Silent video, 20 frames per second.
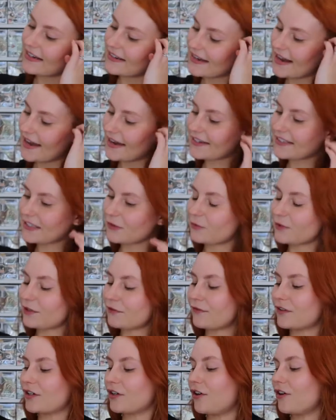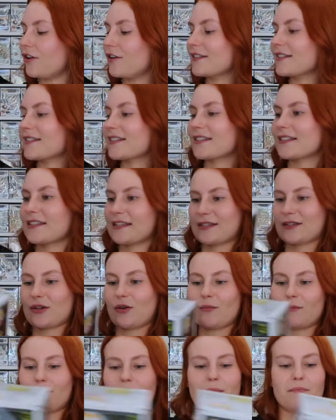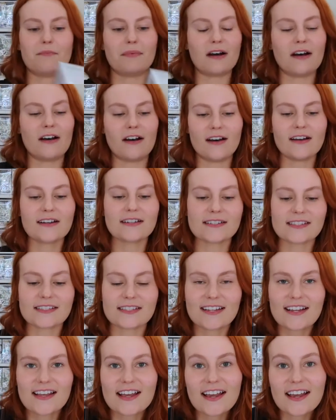Next, we've got Zombie Bart.